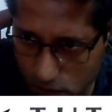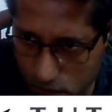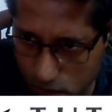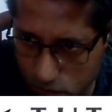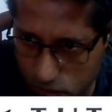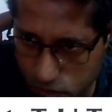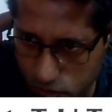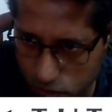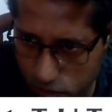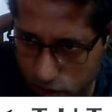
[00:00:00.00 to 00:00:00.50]

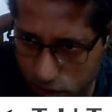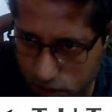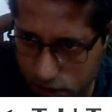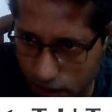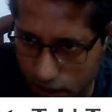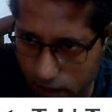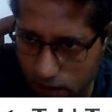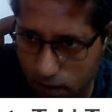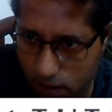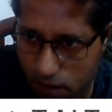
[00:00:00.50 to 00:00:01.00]
So these
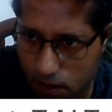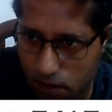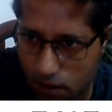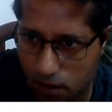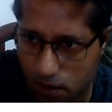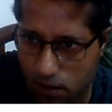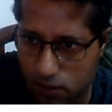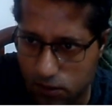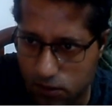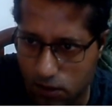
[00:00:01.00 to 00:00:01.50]
are
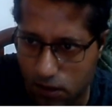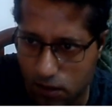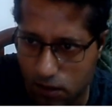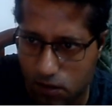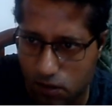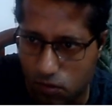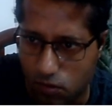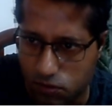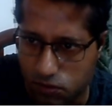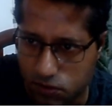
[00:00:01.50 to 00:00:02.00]
the
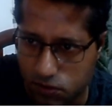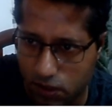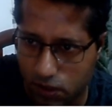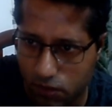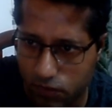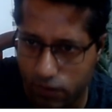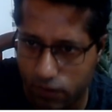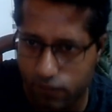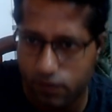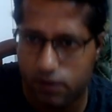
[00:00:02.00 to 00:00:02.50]

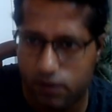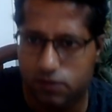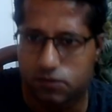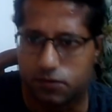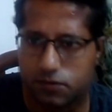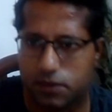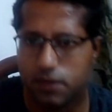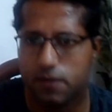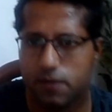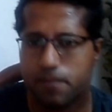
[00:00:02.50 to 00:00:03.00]
consecutive
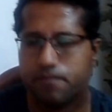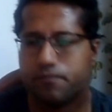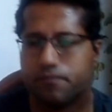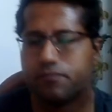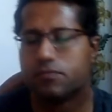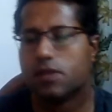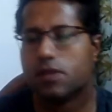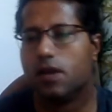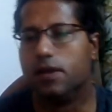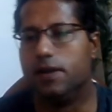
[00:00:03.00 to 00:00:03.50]
3
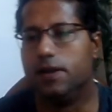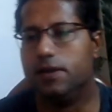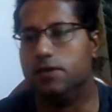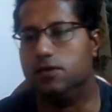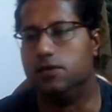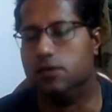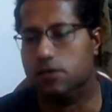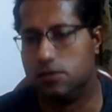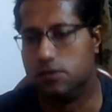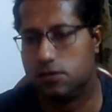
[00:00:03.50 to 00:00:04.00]

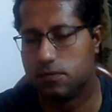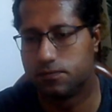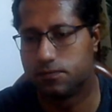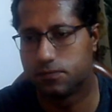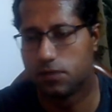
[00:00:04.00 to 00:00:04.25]
integers.